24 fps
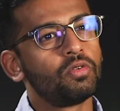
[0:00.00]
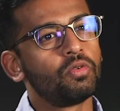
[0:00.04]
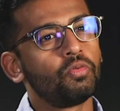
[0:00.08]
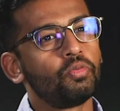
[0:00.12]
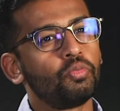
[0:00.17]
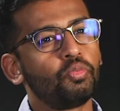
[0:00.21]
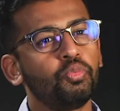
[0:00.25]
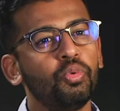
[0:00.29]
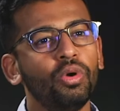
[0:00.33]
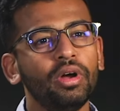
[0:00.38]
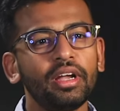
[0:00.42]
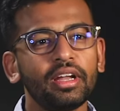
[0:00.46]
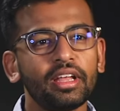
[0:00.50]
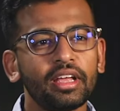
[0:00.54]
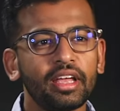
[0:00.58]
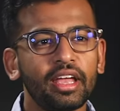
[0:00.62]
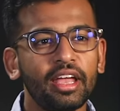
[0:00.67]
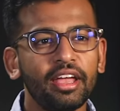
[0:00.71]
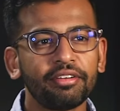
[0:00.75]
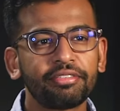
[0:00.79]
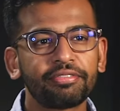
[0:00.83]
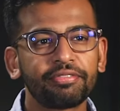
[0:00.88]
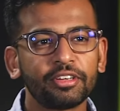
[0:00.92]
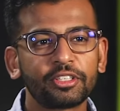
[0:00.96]
What
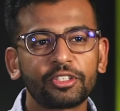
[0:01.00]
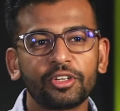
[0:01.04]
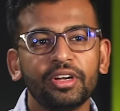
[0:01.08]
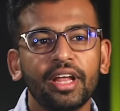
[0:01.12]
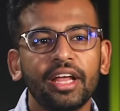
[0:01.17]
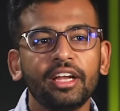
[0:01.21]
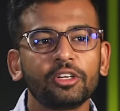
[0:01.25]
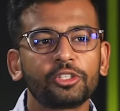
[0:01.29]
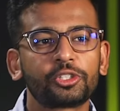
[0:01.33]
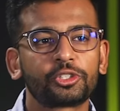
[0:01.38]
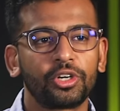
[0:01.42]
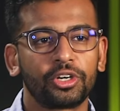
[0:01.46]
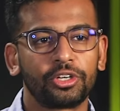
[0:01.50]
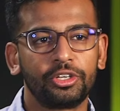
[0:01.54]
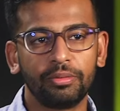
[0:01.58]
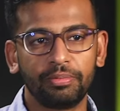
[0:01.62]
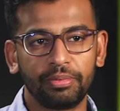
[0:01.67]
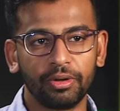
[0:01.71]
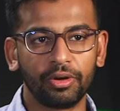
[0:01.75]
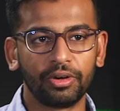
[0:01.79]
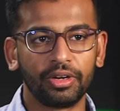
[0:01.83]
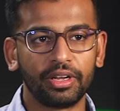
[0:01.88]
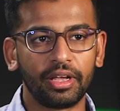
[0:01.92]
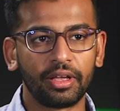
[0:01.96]
if a tornado struck your
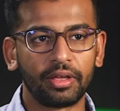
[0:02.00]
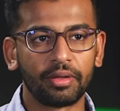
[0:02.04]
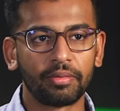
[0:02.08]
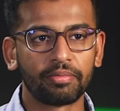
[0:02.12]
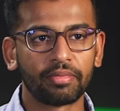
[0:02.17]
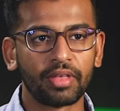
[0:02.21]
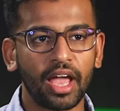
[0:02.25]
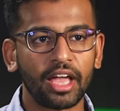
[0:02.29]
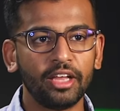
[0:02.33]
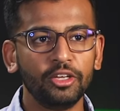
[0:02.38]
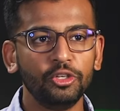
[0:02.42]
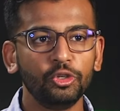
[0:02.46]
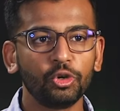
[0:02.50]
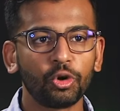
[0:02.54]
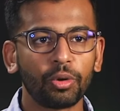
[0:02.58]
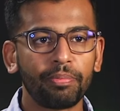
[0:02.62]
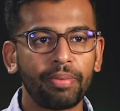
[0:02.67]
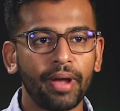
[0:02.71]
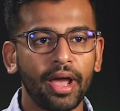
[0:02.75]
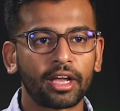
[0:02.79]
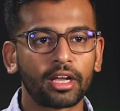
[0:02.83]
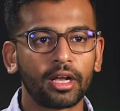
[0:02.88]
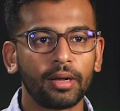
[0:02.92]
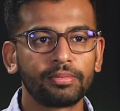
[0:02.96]
building and your
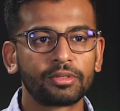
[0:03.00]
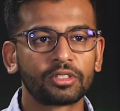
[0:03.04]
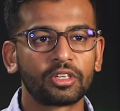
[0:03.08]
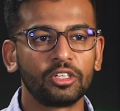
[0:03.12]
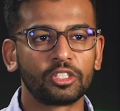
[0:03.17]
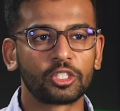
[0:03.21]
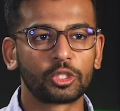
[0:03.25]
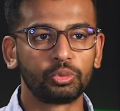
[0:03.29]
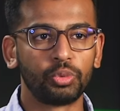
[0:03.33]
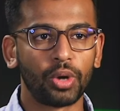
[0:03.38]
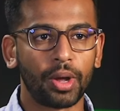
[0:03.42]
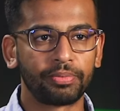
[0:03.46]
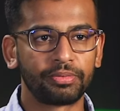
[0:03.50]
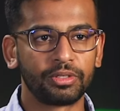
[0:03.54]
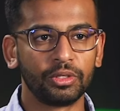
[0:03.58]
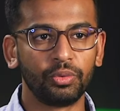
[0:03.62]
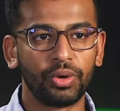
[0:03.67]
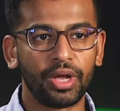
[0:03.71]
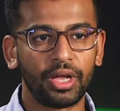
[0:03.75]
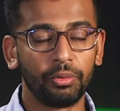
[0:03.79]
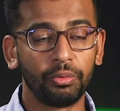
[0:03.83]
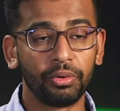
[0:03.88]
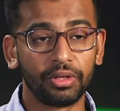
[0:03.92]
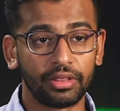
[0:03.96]
backups got swept
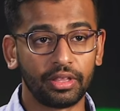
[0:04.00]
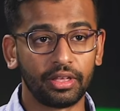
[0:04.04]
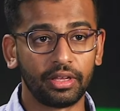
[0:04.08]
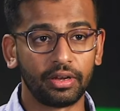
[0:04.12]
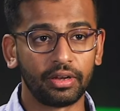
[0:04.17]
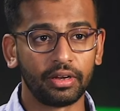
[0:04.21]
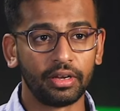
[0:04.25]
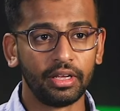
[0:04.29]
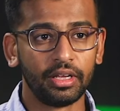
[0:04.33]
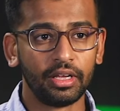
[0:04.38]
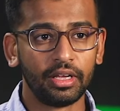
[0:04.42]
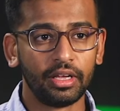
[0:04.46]
away with it?